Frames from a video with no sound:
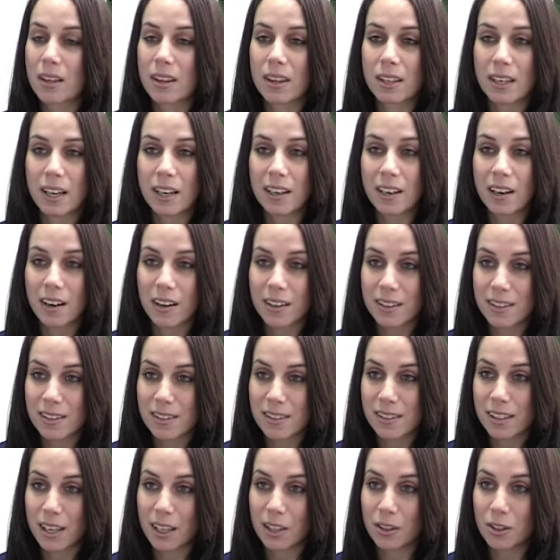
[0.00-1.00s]
to theatre and
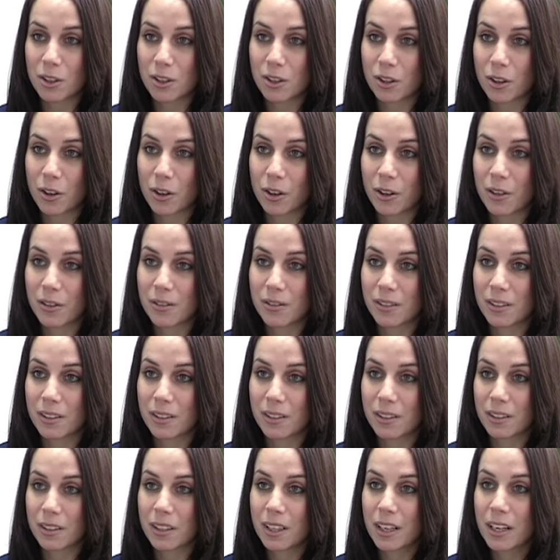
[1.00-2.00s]
seeing shows,
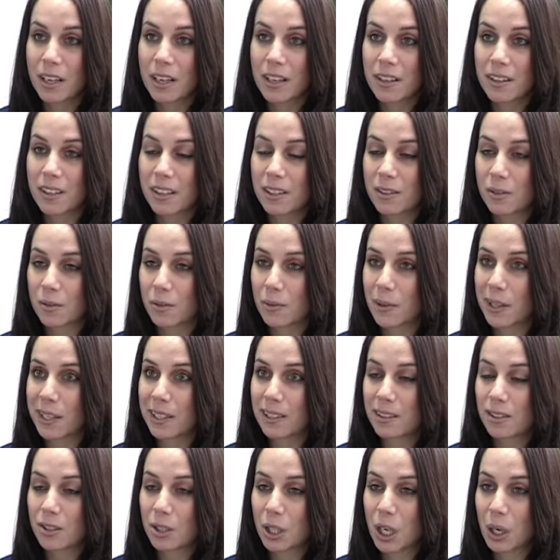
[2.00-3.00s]
and there's
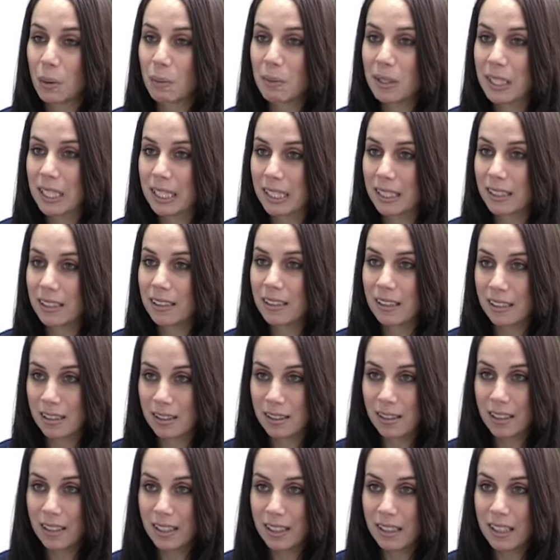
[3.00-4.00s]
always cheap
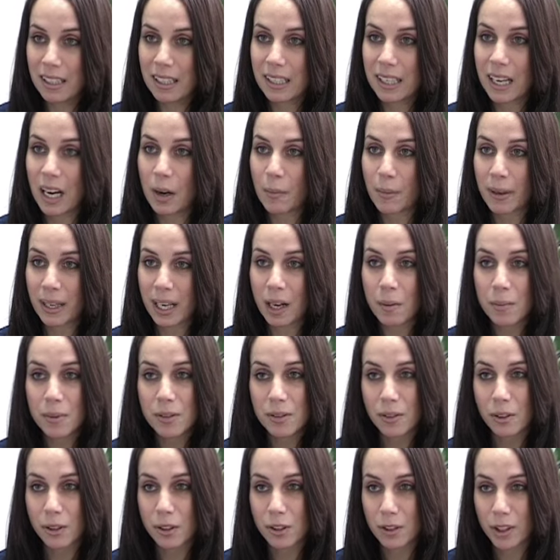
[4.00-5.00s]
tickets coming up,
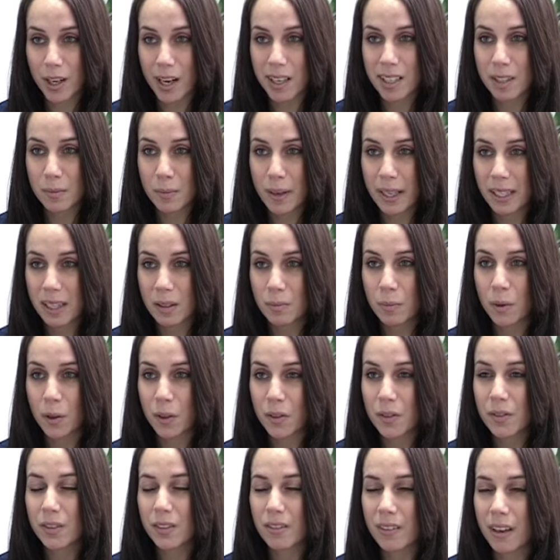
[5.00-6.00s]
so try to make the
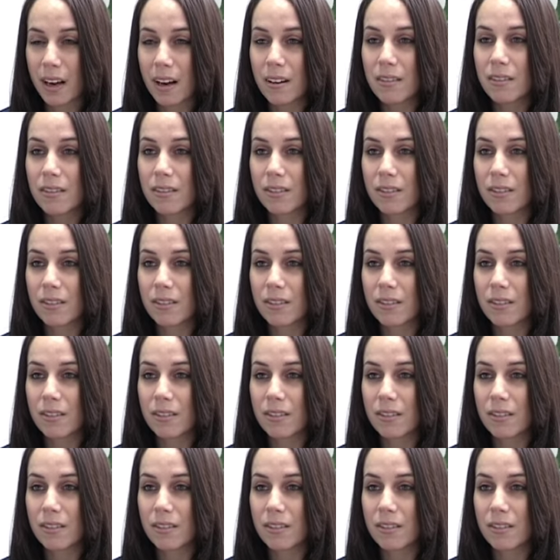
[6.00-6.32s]
most of that.